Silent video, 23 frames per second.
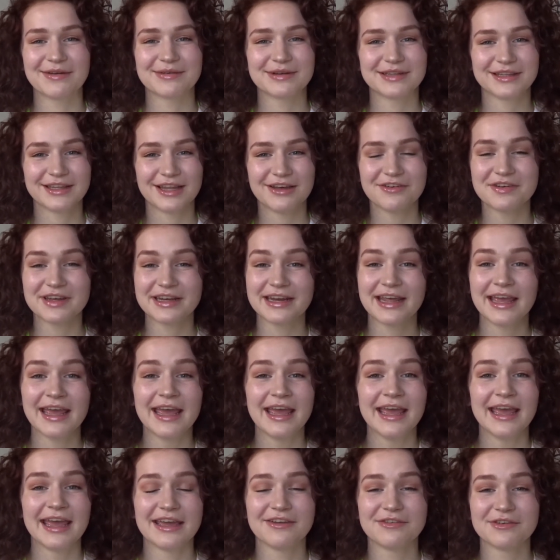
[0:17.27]
I would love it
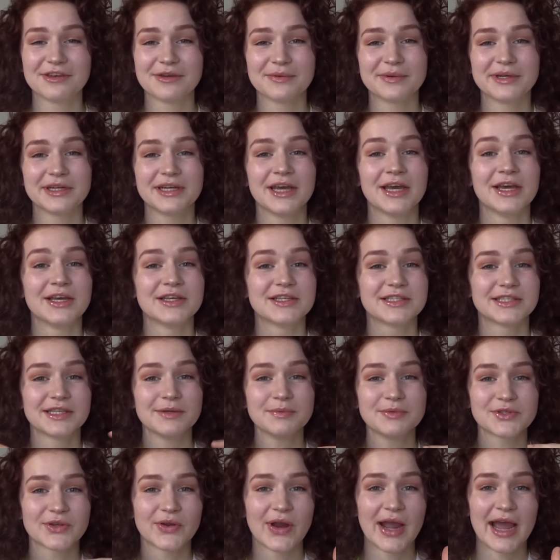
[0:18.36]
if you would
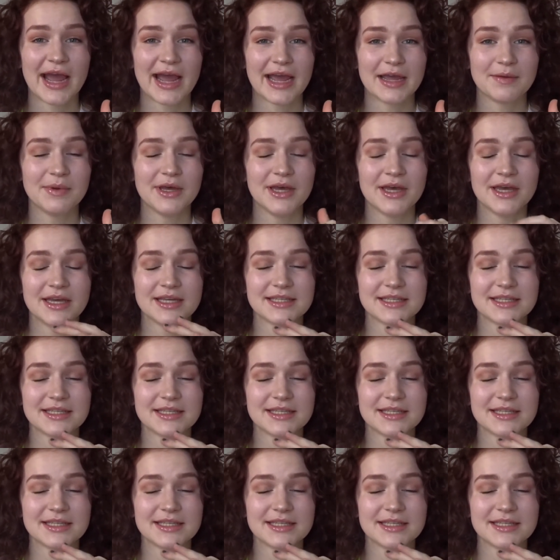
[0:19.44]
subscribe.